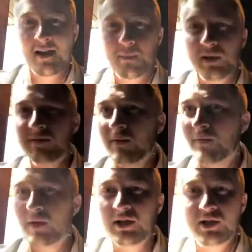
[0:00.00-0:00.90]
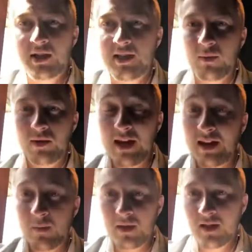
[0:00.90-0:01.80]
Please feel free to share that with
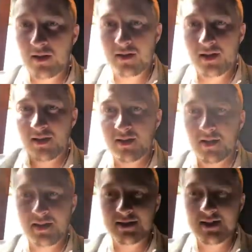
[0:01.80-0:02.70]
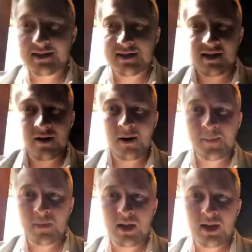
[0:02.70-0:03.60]
anyone that you think is necessary.
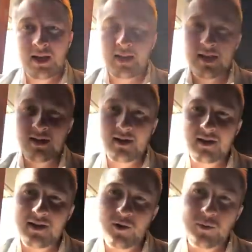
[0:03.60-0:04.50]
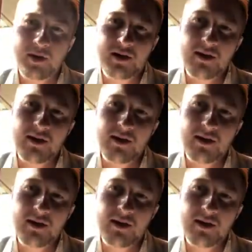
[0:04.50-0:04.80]
And Nathan Galea will be